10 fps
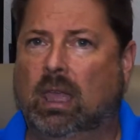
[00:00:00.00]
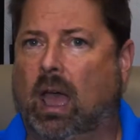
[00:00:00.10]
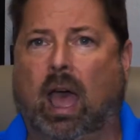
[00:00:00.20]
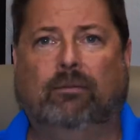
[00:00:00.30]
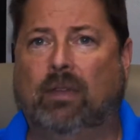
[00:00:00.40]

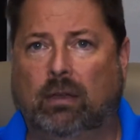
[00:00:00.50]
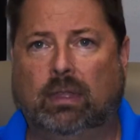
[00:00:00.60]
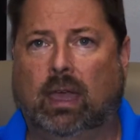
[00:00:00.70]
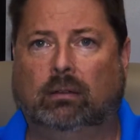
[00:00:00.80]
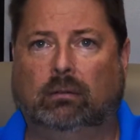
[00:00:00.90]
I found
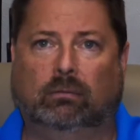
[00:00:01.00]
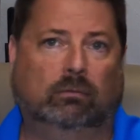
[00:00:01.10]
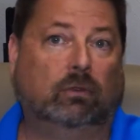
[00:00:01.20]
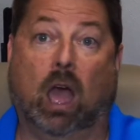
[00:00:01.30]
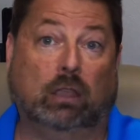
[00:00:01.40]
that
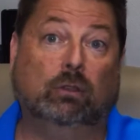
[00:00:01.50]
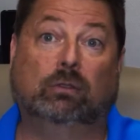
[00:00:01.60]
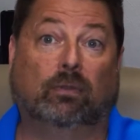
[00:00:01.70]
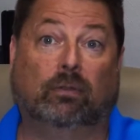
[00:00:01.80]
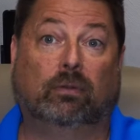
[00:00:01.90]
not
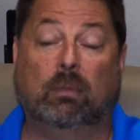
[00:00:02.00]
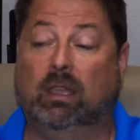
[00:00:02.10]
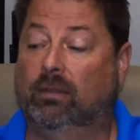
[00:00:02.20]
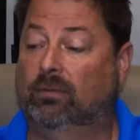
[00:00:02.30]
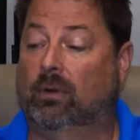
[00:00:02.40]
useful for
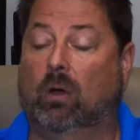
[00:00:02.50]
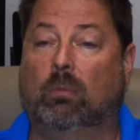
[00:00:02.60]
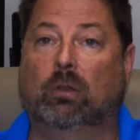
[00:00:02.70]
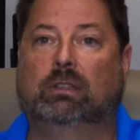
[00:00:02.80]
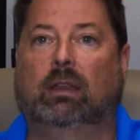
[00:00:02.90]
me for
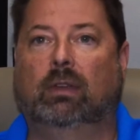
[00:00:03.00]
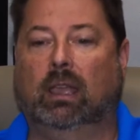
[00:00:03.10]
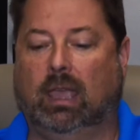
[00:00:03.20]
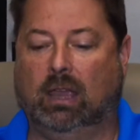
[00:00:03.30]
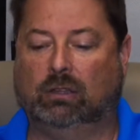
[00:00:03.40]
almost every
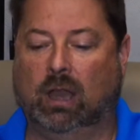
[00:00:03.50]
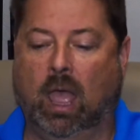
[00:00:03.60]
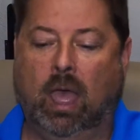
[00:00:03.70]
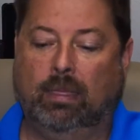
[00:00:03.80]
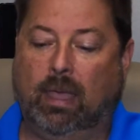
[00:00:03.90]
occasion.
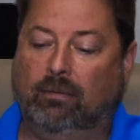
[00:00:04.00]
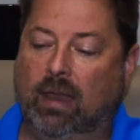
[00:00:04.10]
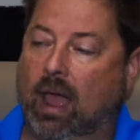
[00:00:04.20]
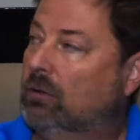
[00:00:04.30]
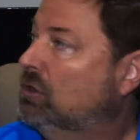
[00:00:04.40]
They've
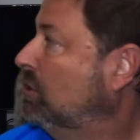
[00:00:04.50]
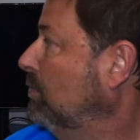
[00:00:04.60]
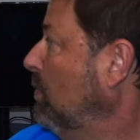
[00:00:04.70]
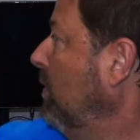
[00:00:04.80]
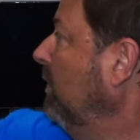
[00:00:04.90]
now
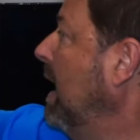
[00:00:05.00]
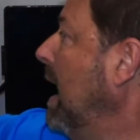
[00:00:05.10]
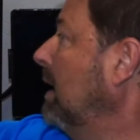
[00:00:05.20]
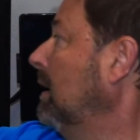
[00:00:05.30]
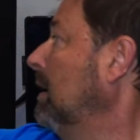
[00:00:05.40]
moved
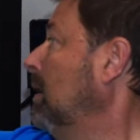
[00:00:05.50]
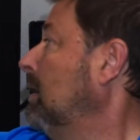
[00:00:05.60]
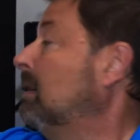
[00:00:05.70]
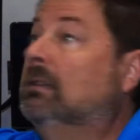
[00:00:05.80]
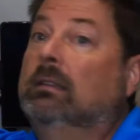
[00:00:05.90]
that
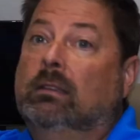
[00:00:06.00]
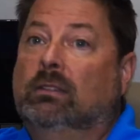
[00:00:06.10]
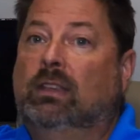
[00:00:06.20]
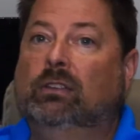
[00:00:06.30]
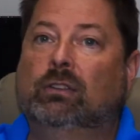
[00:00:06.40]

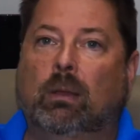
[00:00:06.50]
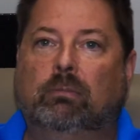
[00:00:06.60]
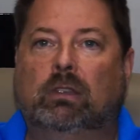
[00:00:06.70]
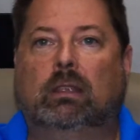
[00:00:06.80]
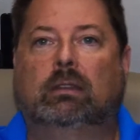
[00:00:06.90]
sensor up
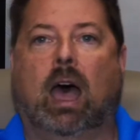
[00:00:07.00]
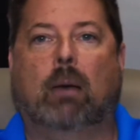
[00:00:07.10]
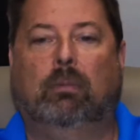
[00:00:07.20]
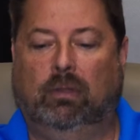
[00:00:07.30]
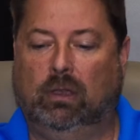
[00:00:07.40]
to the
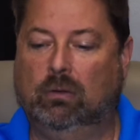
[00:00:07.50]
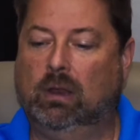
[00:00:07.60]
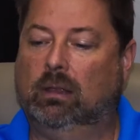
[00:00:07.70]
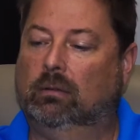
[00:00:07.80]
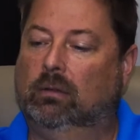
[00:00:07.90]
top of the
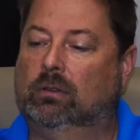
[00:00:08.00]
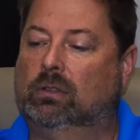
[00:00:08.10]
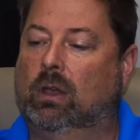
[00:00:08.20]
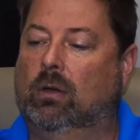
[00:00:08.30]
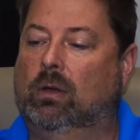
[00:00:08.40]
unit,
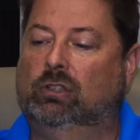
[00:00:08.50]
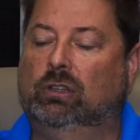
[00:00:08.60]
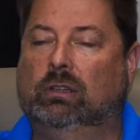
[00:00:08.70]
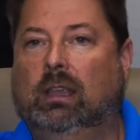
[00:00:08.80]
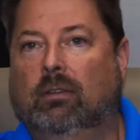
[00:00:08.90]
so it
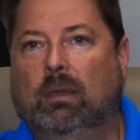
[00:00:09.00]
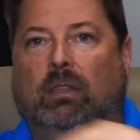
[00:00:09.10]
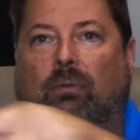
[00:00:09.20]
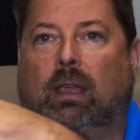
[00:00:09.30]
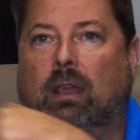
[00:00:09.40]
should give me
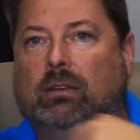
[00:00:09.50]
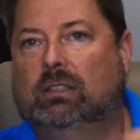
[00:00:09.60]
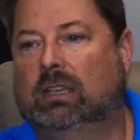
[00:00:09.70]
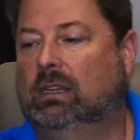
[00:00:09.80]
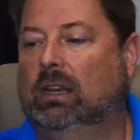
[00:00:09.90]

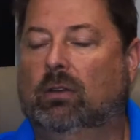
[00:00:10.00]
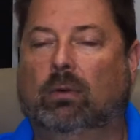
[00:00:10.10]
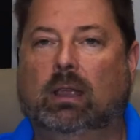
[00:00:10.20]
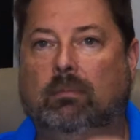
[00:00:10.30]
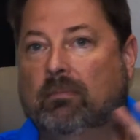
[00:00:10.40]

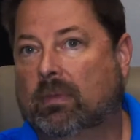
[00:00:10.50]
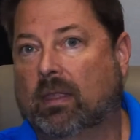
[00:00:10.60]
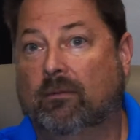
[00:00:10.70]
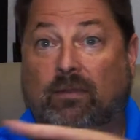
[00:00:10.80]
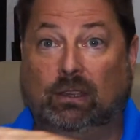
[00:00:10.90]
360-degree
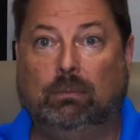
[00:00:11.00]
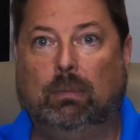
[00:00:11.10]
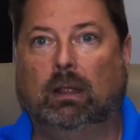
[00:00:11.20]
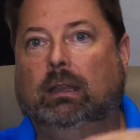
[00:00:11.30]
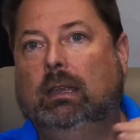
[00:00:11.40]

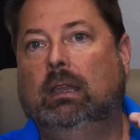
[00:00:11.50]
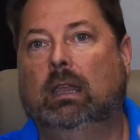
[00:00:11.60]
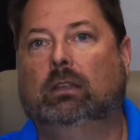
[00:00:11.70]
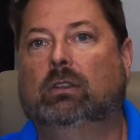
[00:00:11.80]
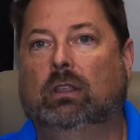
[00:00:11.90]
visibility
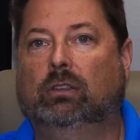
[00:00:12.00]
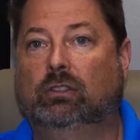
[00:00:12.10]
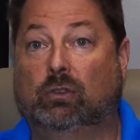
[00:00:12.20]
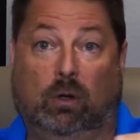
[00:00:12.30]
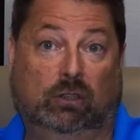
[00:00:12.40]
into the
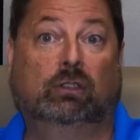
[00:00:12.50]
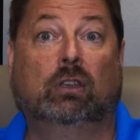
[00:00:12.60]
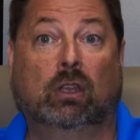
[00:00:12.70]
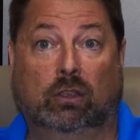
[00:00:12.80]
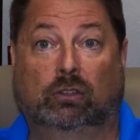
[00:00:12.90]
source
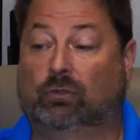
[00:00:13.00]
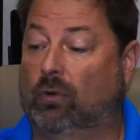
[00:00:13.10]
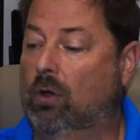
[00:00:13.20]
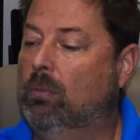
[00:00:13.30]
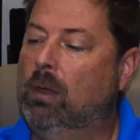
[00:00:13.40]

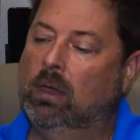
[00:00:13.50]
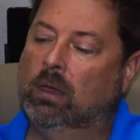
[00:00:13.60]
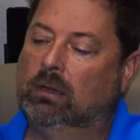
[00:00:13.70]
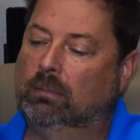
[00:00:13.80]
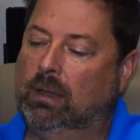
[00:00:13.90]
strobe
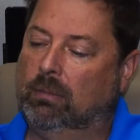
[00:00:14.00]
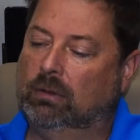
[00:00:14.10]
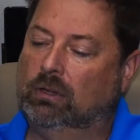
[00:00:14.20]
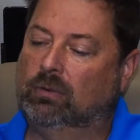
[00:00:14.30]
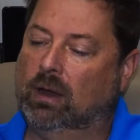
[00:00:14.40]
to be able
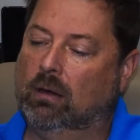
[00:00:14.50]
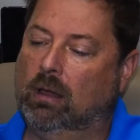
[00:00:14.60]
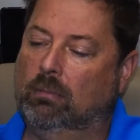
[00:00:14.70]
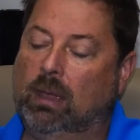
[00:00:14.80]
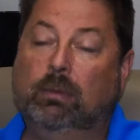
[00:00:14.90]
to trigger,
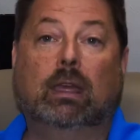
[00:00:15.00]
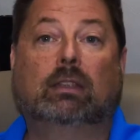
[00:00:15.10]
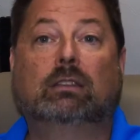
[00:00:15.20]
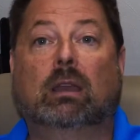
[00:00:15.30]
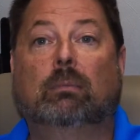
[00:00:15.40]
and maybe
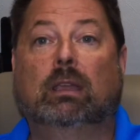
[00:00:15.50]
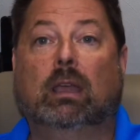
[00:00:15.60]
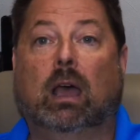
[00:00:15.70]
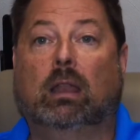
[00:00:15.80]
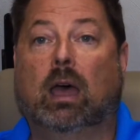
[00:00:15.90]
that's going to be
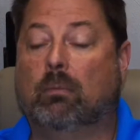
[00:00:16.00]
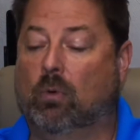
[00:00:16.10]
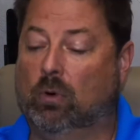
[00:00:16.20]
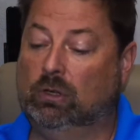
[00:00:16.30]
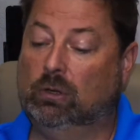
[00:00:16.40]
a lot
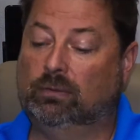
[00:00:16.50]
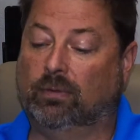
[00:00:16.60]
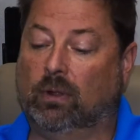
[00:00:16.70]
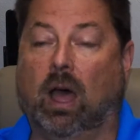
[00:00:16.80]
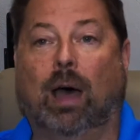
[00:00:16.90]
more
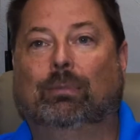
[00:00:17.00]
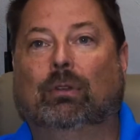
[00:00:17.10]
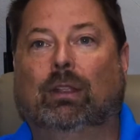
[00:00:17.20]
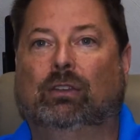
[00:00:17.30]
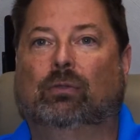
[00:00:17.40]
useful
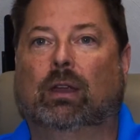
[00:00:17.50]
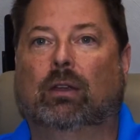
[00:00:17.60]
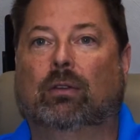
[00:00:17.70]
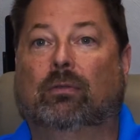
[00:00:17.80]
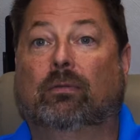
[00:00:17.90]
optically
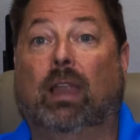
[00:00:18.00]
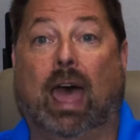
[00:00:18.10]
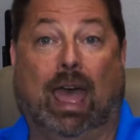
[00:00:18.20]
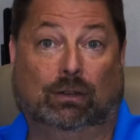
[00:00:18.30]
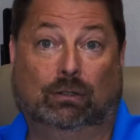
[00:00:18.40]
triggered
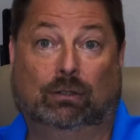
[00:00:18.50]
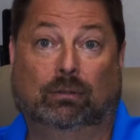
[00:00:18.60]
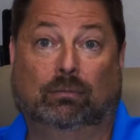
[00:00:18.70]
flash.